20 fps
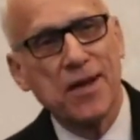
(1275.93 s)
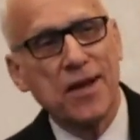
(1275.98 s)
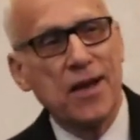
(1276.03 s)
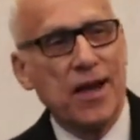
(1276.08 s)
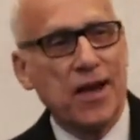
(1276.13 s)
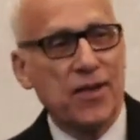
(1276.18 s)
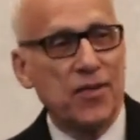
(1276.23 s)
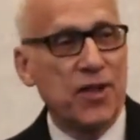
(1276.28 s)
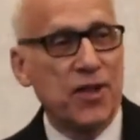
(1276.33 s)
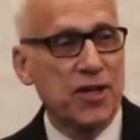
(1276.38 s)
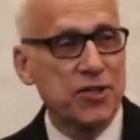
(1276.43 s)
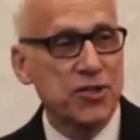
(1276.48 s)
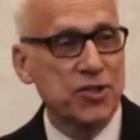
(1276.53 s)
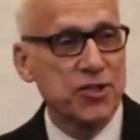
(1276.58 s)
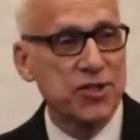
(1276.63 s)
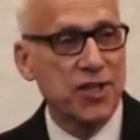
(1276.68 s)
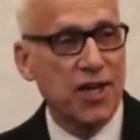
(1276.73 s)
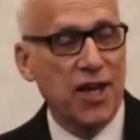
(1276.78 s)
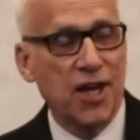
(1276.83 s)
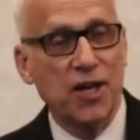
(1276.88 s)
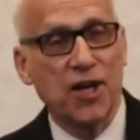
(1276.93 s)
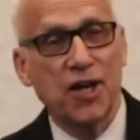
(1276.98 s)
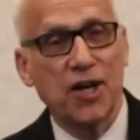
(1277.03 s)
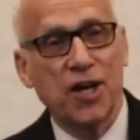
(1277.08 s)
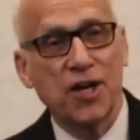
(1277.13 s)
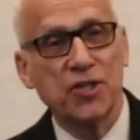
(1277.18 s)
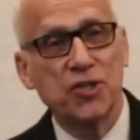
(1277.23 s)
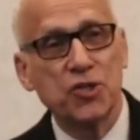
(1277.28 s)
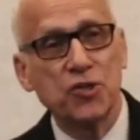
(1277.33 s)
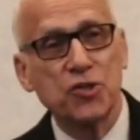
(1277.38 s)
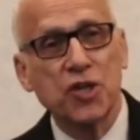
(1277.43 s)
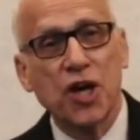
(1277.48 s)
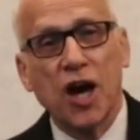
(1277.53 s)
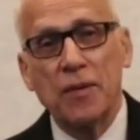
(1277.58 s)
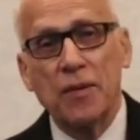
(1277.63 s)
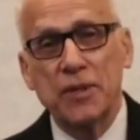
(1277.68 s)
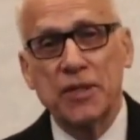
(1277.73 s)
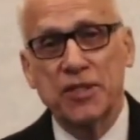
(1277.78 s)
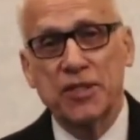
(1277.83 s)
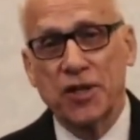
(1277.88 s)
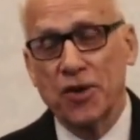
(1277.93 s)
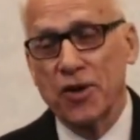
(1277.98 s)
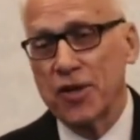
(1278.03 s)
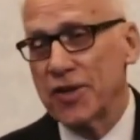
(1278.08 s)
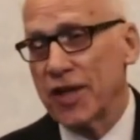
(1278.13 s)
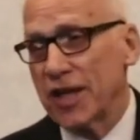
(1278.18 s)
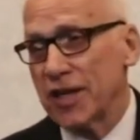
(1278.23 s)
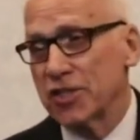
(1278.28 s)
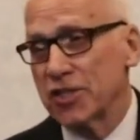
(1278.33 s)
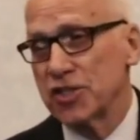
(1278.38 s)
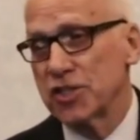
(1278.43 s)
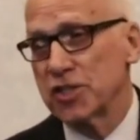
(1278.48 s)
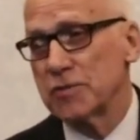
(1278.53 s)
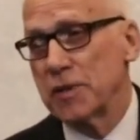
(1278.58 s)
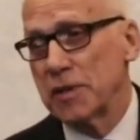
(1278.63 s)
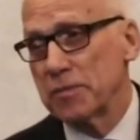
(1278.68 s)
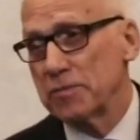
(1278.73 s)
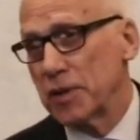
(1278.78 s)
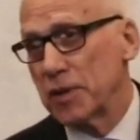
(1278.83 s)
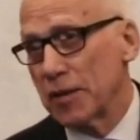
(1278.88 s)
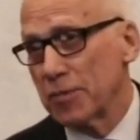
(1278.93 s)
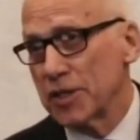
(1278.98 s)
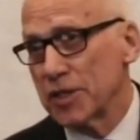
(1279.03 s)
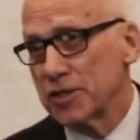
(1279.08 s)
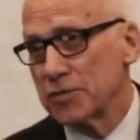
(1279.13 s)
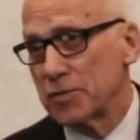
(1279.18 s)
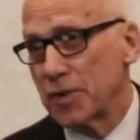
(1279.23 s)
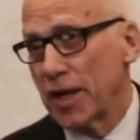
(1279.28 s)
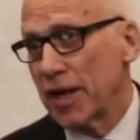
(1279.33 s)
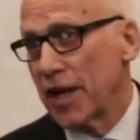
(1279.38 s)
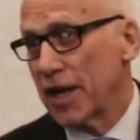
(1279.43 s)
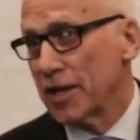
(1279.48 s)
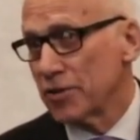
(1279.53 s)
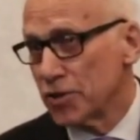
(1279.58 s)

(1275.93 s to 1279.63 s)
There's a new commentary that has just been published by Andrews